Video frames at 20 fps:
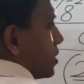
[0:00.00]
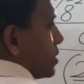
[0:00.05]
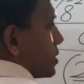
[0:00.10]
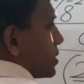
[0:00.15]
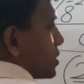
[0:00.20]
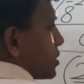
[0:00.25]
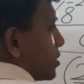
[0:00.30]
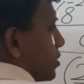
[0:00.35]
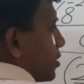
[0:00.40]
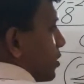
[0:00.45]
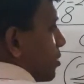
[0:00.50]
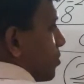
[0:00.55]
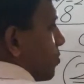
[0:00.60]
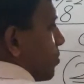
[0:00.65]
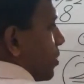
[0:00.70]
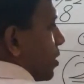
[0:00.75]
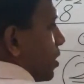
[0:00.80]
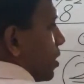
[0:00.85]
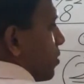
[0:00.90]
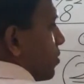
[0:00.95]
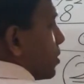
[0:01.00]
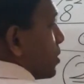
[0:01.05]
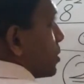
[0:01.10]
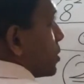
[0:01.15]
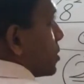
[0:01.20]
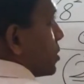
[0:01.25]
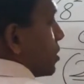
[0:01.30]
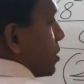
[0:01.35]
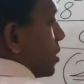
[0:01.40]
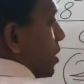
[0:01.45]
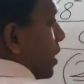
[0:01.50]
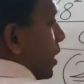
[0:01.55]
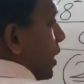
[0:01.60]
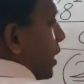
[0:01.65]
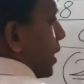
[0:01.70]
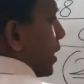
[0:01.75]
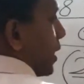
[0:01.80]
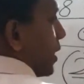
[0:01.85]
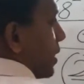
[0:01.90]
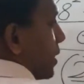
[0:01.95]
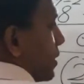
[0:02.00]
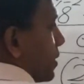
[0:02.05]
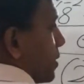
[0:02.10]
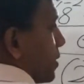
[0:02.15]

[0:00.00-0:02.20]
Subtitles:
to the power n